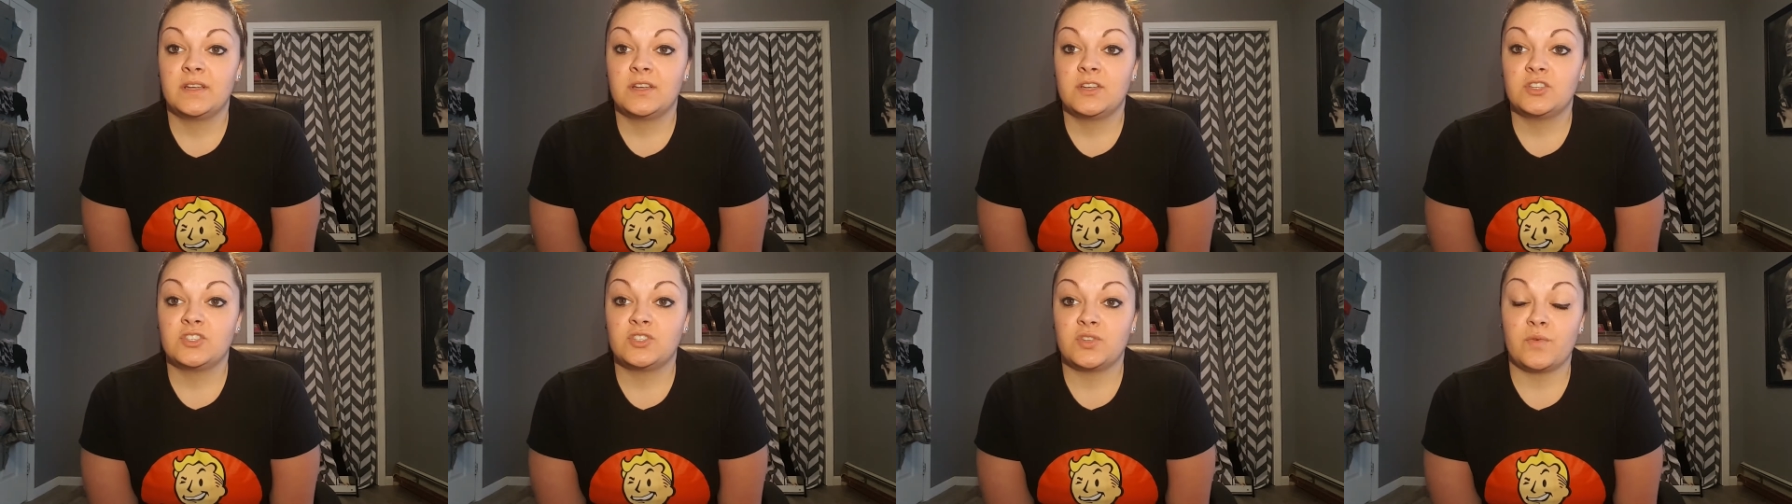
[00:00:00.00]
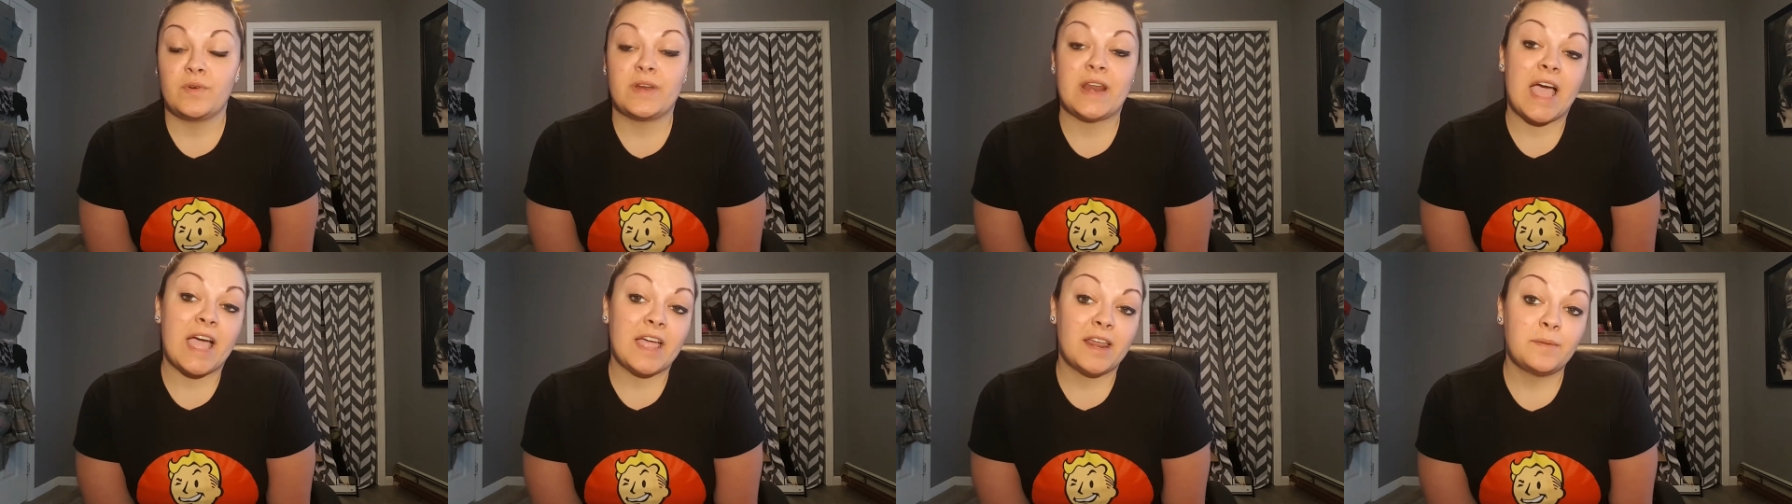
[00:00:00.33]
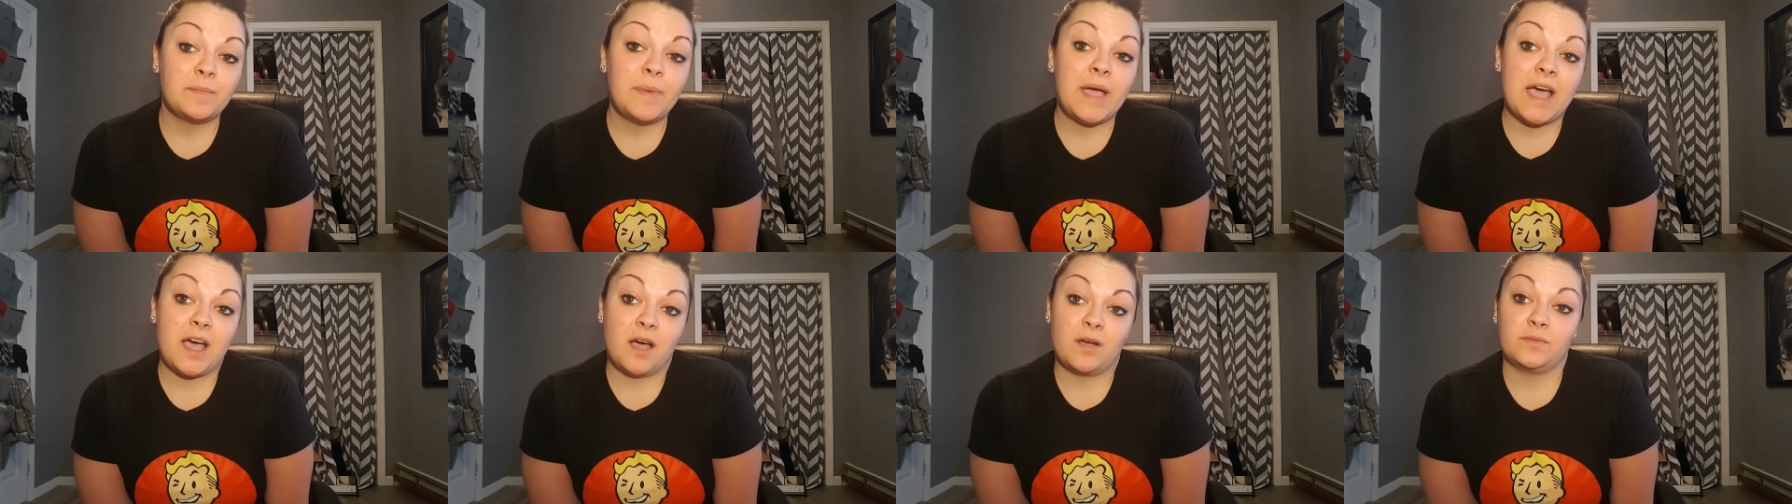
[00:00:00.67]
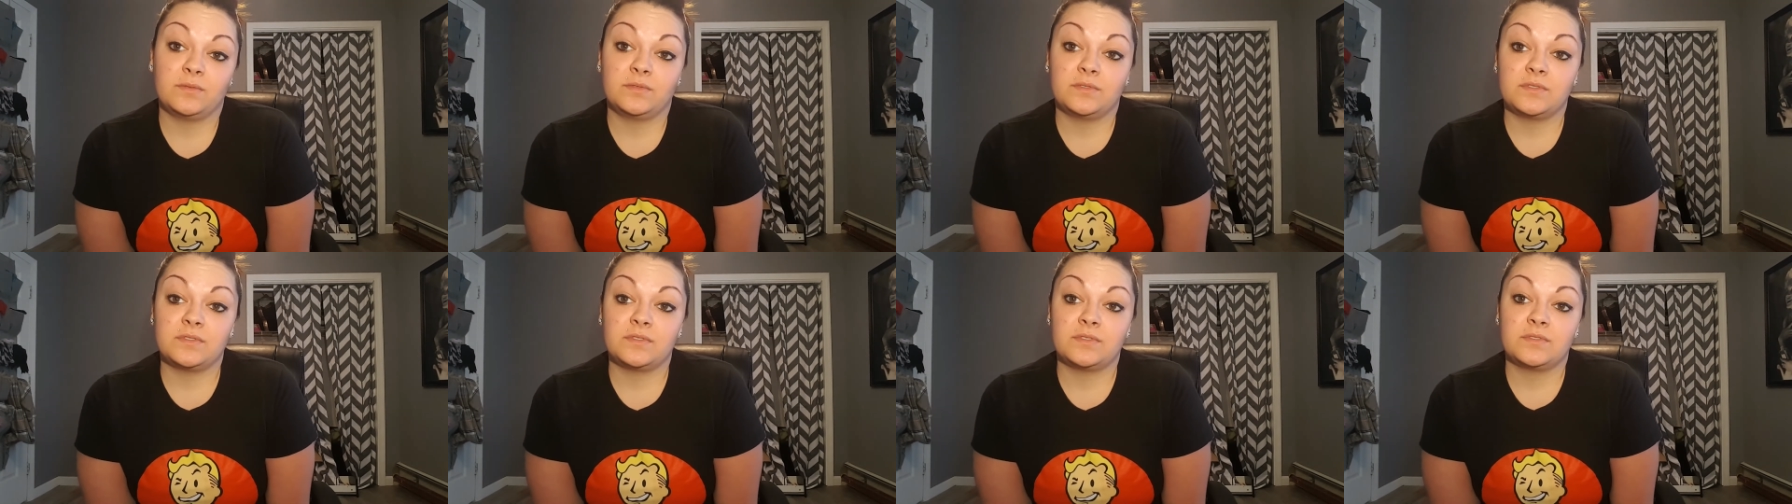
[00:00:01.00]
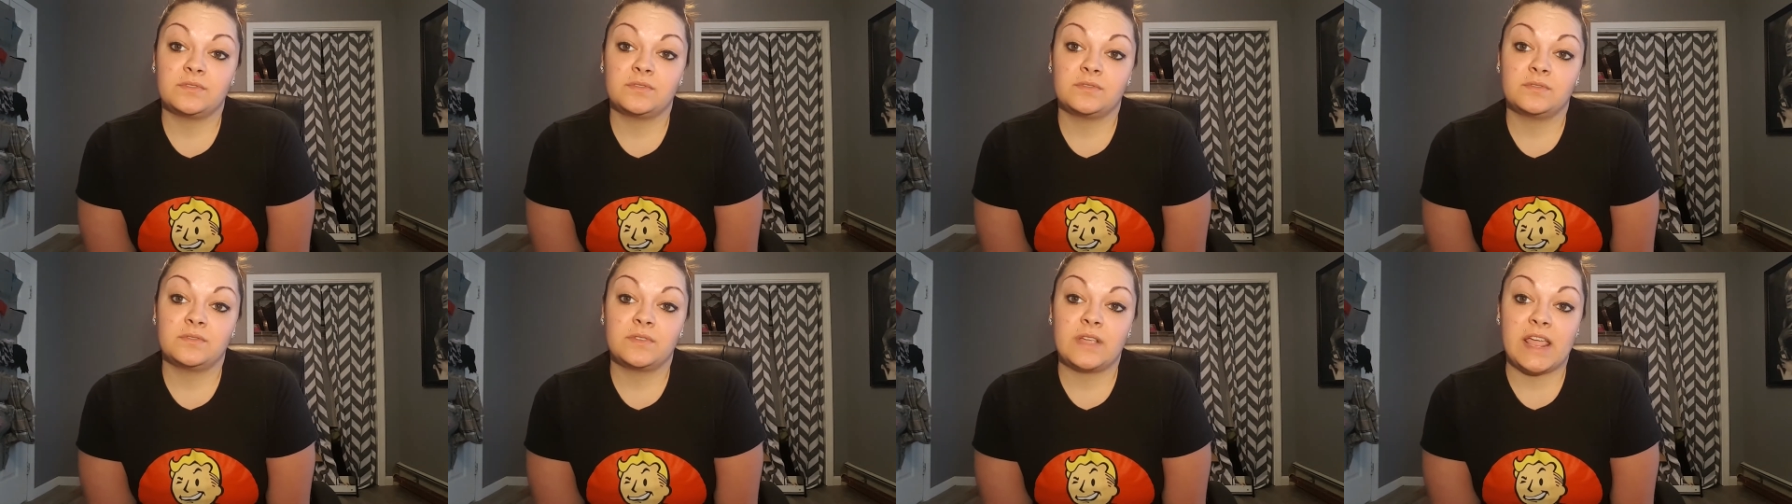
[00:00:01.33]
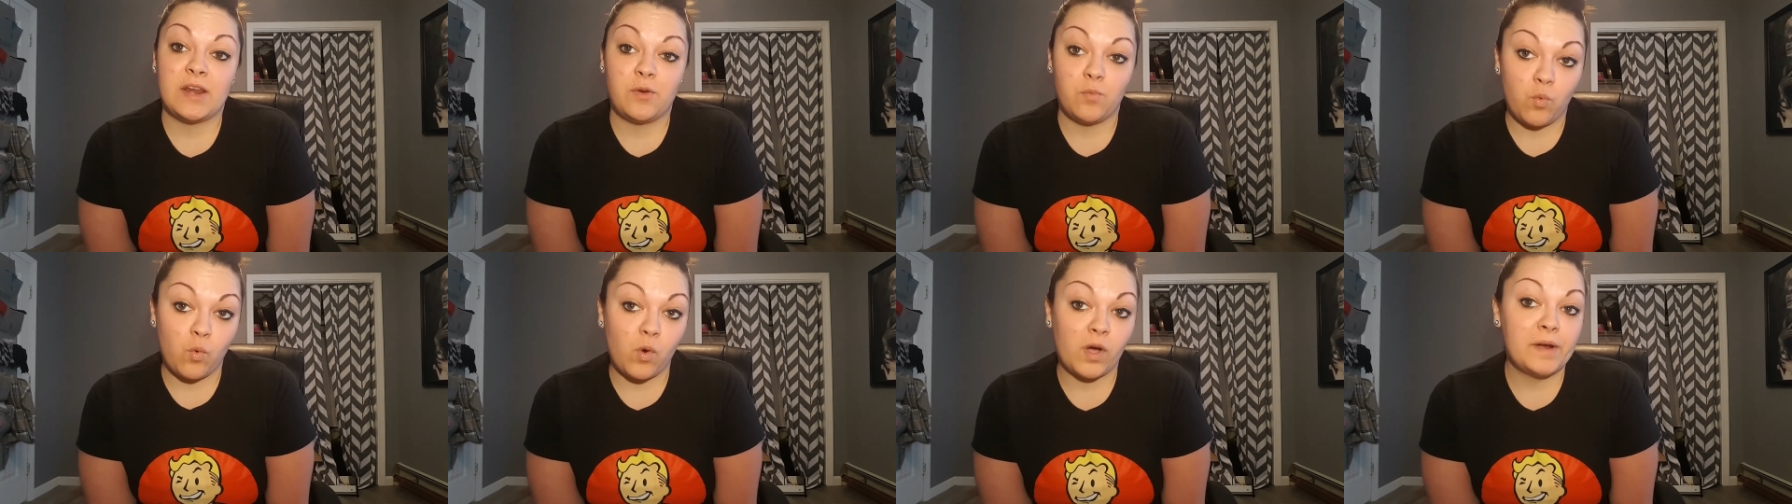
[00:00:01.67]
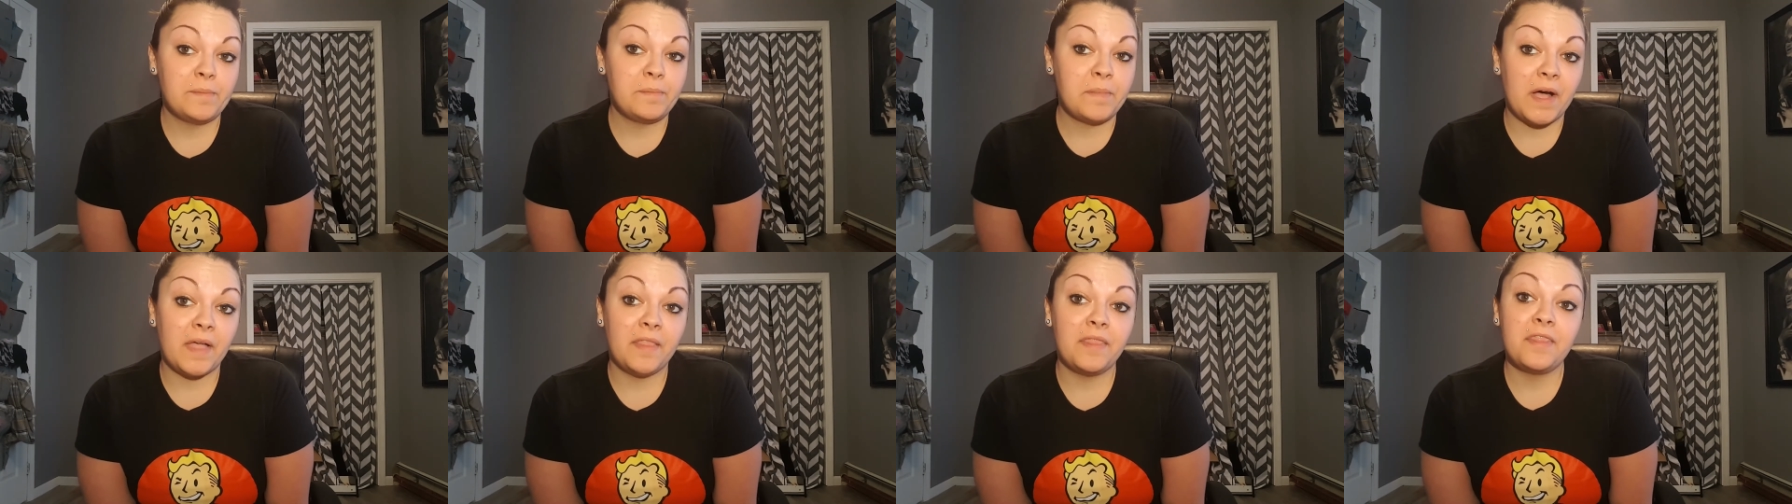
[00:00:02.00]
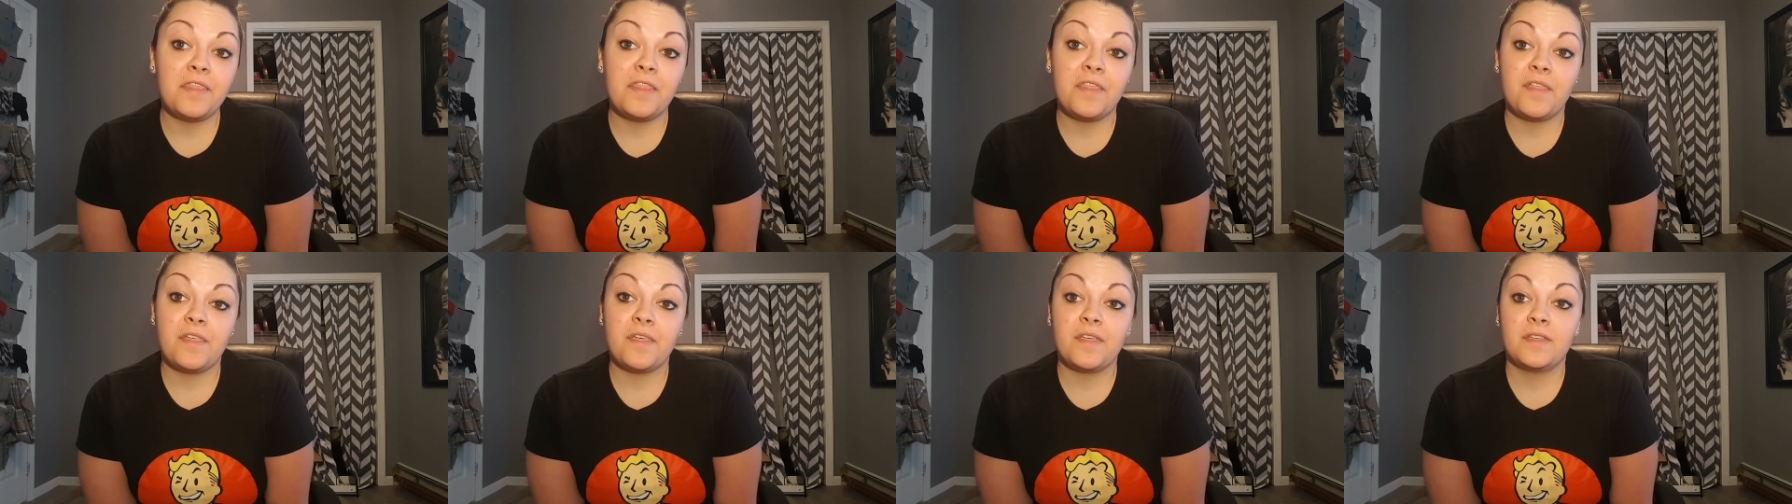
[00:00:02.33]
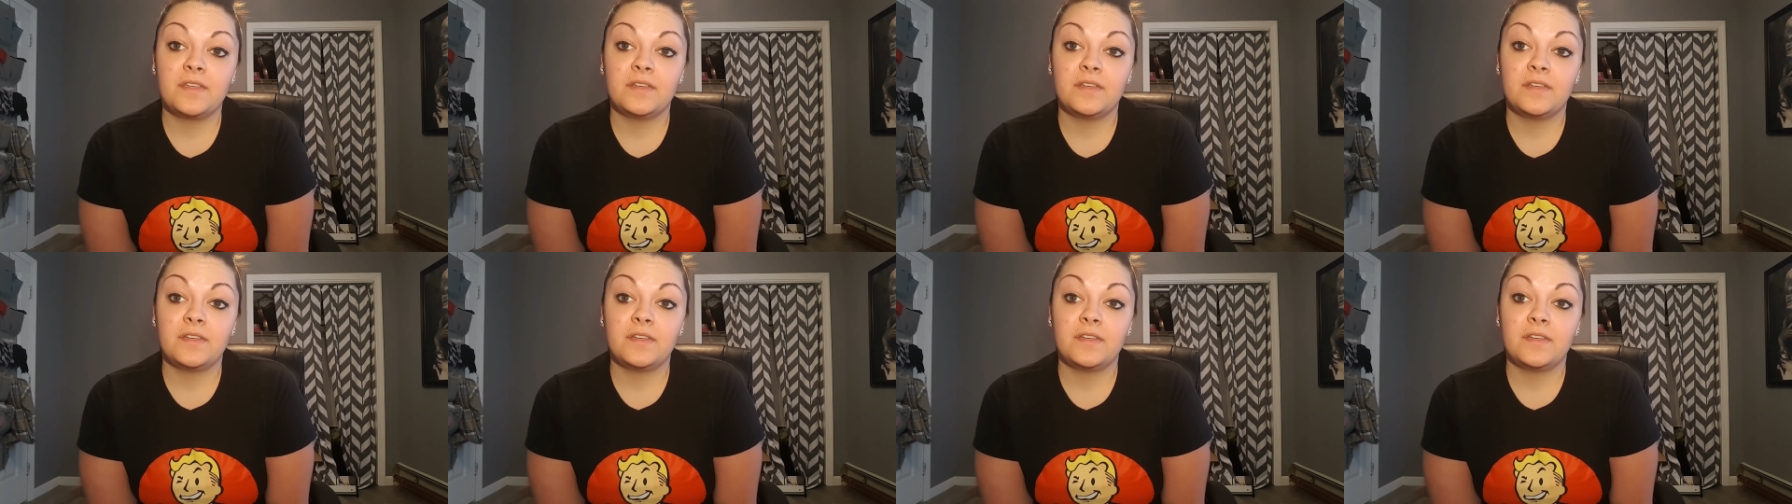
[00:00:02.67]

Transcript: So 9 pounds in 1 month,